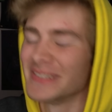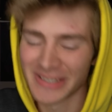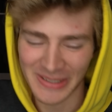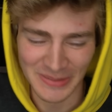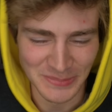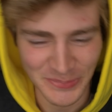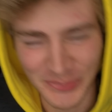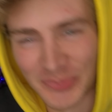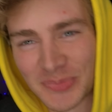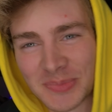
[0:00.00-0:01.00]
What's up?
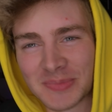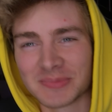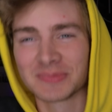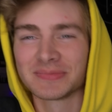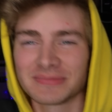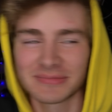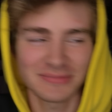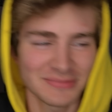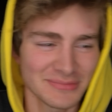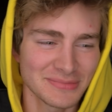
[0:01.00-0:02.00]

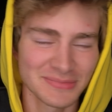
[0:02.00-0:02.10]
Oh my